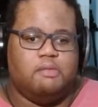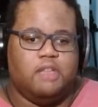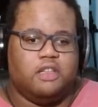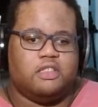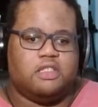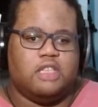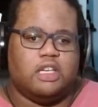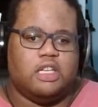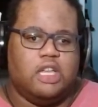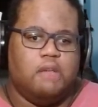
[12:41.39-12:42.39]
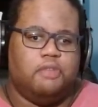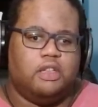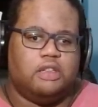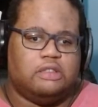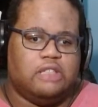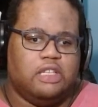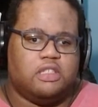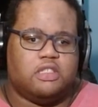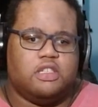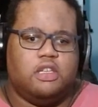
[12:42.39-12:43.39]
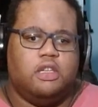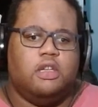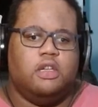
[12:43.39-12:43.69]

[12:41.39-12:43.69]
millisecond input latency.